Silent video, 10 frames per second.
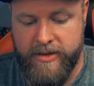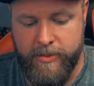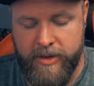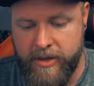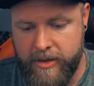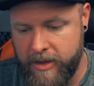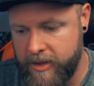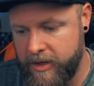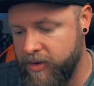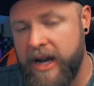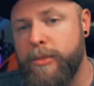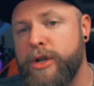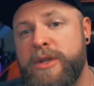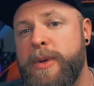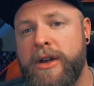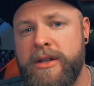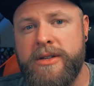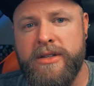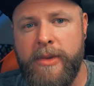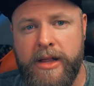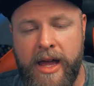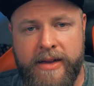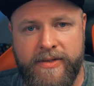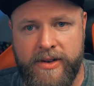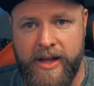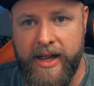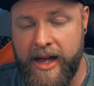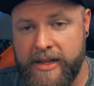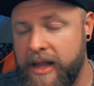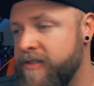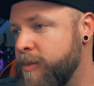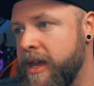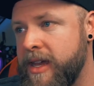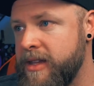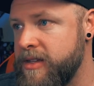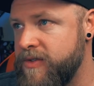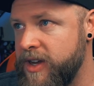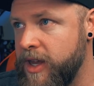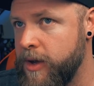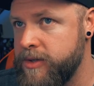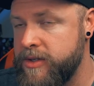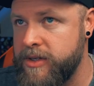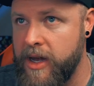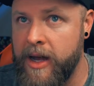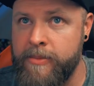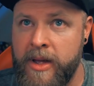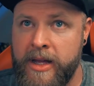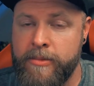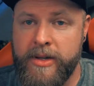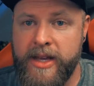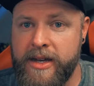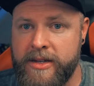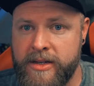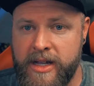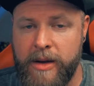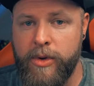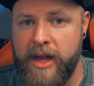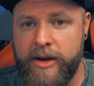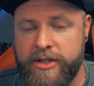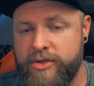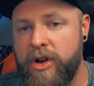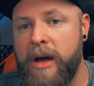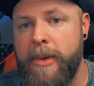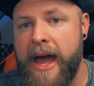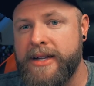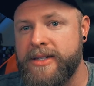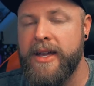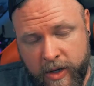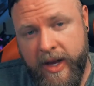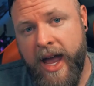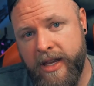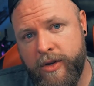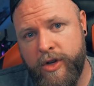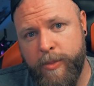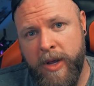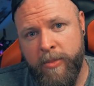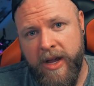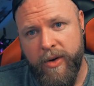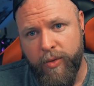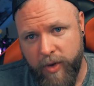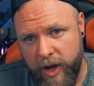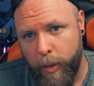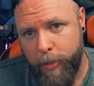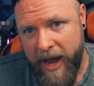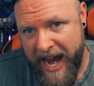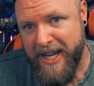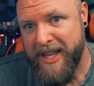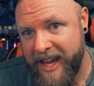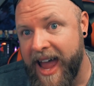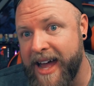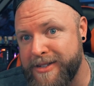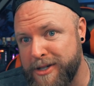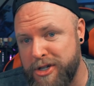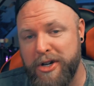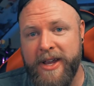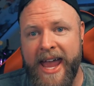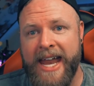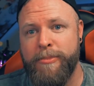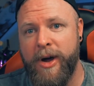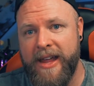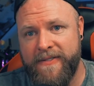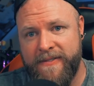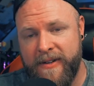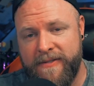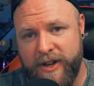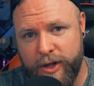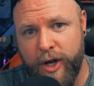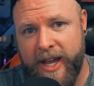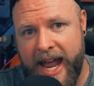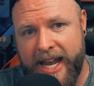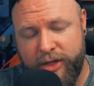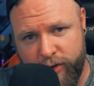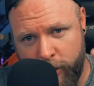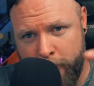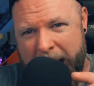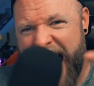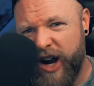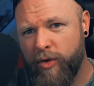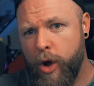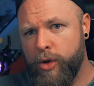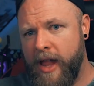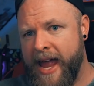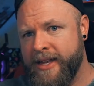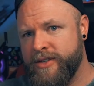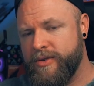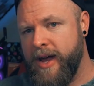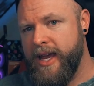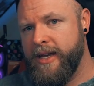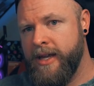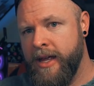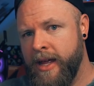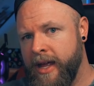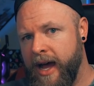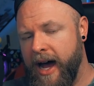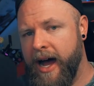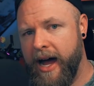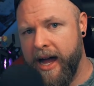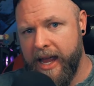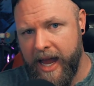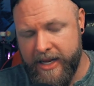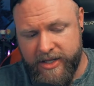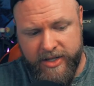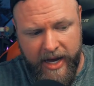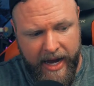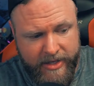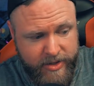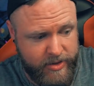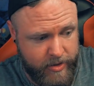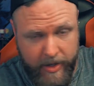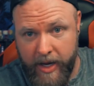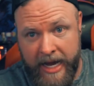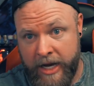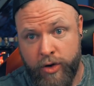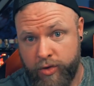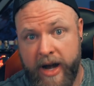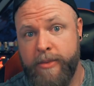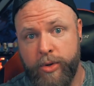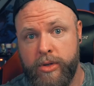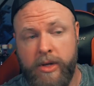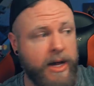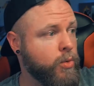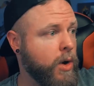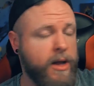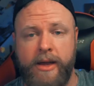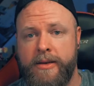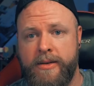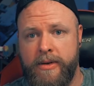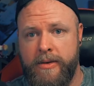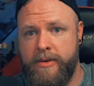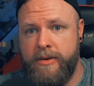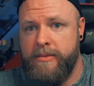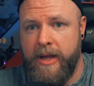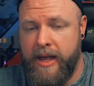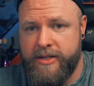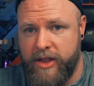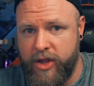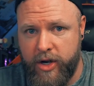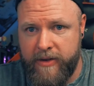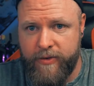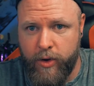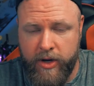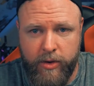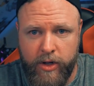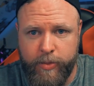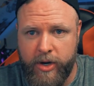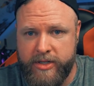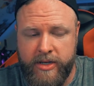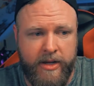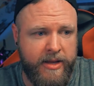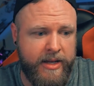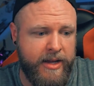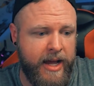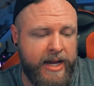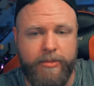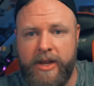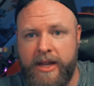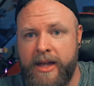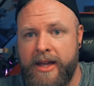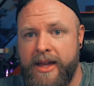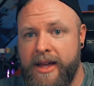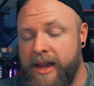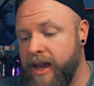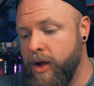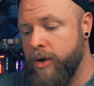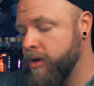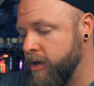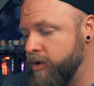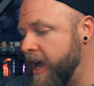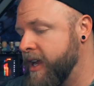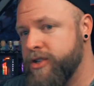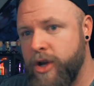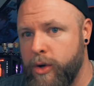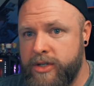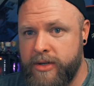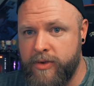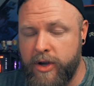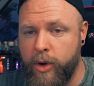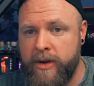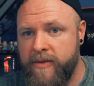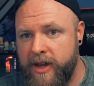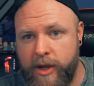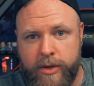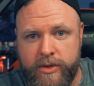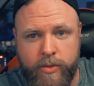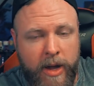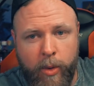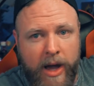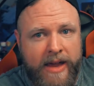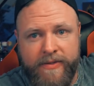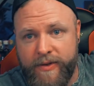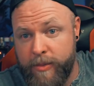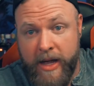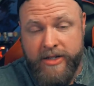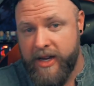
some incredible experiences in my life, and I love making these videos, but that doesn't come without its drawbacks. So yeah, YouTube can be a real pain in the ass. It sure can, but if you look at it through a macro lens, right, it's incredible. Like, what, as a 34-year-old person, to think that I could be, you know, cracking jokes and recording videos with my wife for my